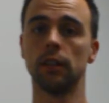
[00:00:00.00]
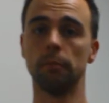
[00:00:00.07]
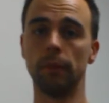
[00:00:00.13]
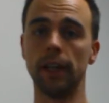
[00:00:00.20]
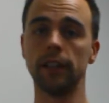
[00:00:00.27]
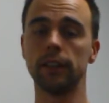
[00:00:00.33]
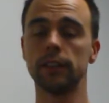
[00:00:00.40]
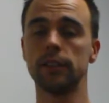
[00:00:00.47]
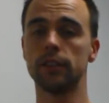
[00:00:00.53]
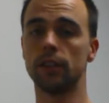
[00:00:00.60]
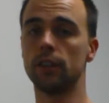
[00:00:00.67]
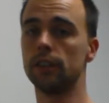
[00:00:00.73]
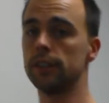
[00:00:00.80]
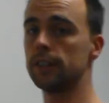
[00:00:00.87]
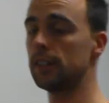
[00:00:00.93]
The main
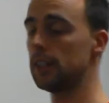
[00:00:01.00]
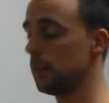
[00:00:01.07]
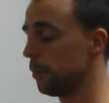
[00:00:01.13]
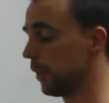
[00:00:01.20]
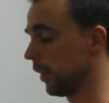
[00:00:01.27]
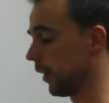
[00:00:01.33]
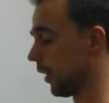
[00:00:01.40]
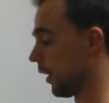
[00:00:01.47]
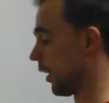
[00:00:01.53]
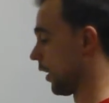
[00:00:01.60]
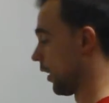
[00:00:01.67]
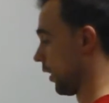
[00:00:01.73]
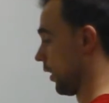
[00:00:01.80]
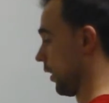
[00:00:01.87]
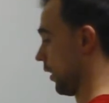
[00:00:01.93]
concern is keeping
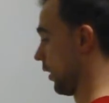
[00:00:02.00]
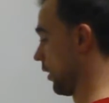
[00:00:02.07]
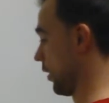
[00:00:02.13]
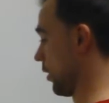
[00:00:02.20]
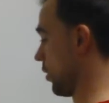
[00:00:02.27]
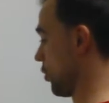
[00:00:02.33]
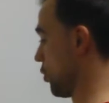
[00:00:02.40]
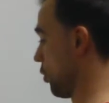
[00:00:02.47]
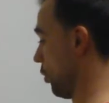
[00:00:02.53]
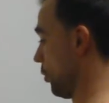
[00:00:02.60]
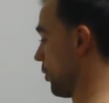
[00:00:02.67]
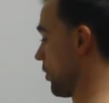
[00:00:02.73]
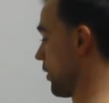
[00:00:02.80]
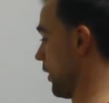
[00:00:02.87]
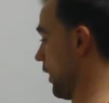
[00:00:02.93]

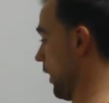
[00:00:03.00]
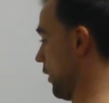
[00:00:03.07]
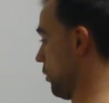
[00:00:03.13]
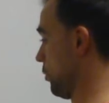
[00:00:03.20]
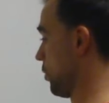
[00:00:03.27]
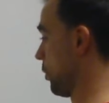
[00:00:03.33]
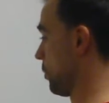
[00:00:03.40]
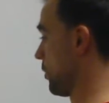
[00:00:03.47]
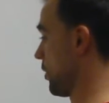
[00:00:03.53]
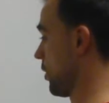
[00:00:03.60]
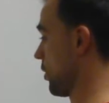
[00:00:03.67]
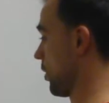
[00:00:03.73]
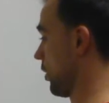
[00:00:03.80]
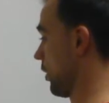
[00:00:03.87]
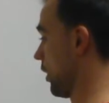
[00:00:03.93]
shoulders in that neutral
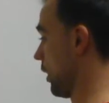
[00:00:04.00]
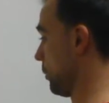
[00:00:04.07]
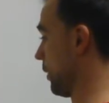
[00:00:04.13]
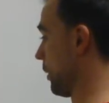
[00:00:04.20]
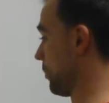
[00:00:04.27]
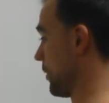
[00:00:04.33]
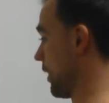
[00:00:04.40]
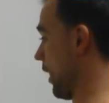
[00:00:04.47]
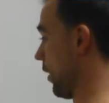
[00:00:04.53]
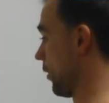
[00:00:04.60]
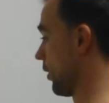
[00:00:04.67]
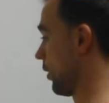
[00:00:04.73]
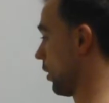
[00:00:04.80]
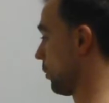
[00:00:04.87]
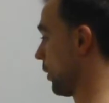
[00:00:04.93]
position, keeping them
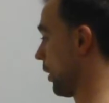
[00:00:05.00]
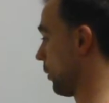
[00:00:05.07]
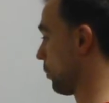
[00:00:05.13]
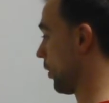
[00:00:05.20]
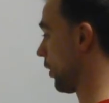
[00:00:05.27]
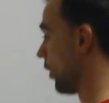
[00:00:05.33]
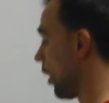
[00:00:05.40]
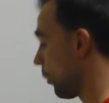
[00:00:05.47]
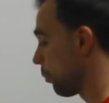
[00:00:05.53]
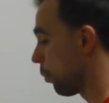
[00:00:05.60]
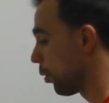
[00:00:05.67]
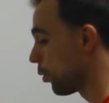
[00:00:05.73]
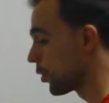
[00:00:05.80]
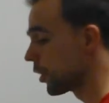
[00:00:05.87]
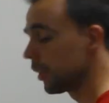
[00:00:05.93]
down a little bit, but you're not
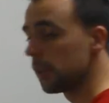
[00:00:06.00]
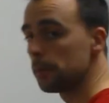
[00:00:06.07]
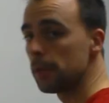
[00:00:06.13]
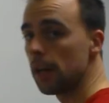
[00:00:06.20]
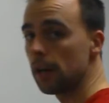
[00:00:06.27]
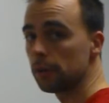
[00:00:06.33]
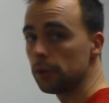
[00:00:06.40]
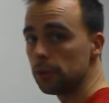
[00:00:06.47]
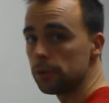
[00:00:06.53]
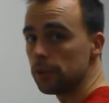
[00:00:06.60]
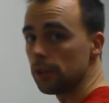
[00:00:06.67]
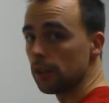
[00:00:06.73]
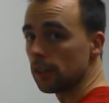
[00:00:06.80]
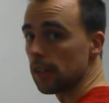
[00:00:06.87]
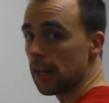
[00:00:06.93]
pushing them down
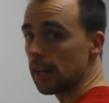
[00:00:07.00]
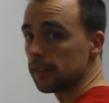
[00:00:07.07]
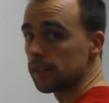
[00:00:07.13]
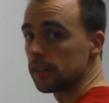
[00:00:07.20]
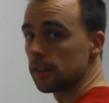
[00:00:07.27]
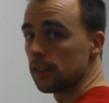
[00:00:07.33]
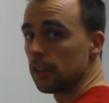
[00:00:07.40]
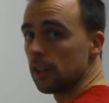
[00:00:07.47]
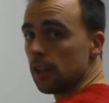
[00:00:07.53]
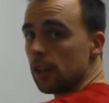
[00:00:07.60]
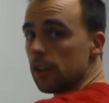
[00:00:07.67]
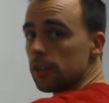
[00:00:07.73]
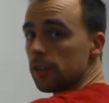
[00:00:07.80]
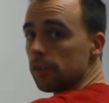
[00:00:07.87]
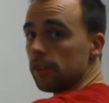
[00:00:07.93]
using your lats.
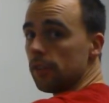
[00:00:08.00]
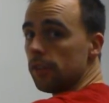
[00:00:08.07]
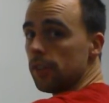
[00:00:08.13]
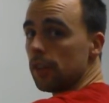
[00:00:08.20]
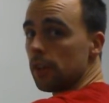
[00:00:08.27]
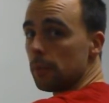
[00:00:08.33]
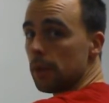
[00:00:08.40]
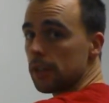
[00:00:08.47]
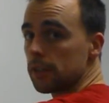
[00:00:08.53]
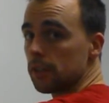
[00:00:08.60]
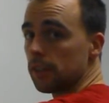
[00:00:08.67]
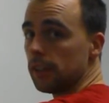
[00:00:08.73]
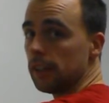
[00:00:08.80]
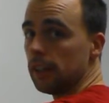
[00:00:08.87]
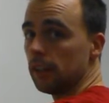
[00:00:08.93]
So if you feel the
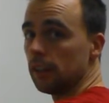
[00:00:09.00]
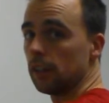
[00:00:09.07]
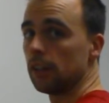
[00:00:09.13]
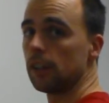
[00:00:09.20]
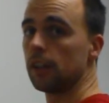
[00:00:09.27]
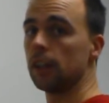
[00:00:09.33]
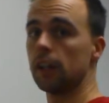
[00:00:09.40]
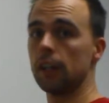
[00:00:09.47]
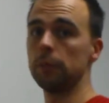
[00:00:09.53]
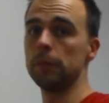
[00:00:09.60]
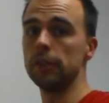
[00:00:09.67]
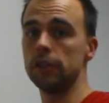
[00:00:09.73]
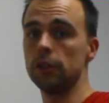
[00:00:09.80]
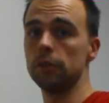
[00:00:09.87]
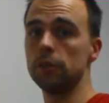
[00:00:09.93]
muscle in here, it
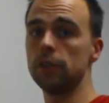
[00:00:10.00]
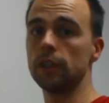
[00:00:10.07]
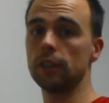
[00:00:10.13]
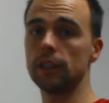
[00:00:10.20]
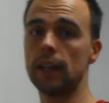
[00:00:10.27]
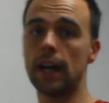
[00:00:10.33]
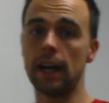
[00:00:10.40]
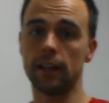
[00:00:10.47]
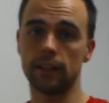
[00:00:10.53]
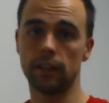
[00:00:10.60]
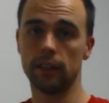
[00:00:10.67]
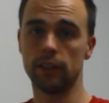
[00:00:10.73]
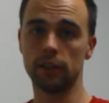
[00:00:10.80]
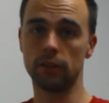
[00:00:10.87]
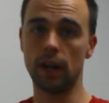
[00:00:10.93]
means you're using your
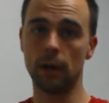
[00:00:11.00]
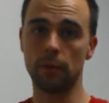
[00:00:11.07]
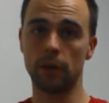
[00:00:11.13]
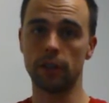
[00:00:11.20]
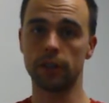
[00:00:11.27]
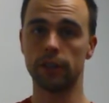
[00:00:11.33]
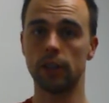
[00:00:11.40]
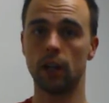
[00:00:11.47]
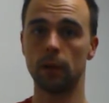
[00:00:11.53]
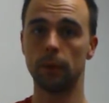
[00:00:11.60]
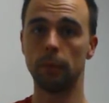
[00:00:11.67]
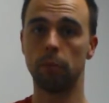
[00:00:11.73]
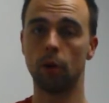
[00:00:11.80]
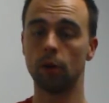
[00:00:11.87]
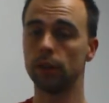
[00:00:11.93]
lat to grab onto the
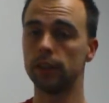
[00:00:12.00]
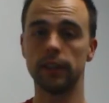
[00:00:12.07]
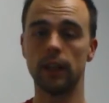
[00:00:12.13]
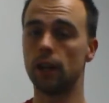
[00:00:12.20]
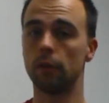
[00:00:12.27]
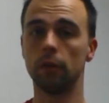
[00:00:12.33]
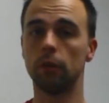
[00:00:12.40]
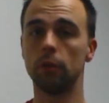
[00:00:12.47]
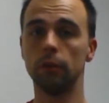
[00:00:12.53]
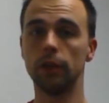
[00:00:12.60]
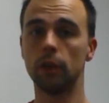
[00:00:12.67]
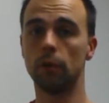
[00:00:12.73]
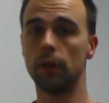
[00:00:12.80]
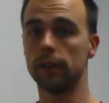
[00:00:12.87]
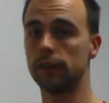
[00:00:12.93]
arm and pull it down.
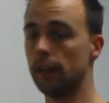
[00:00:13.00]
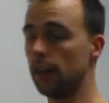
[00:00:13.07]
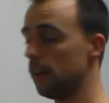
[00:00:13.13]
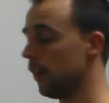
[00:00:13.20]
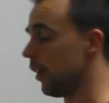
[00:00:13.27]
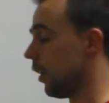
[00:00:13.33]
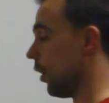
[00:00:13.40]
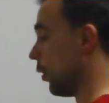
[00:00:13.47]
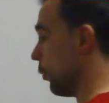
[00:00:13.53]
We don't want that.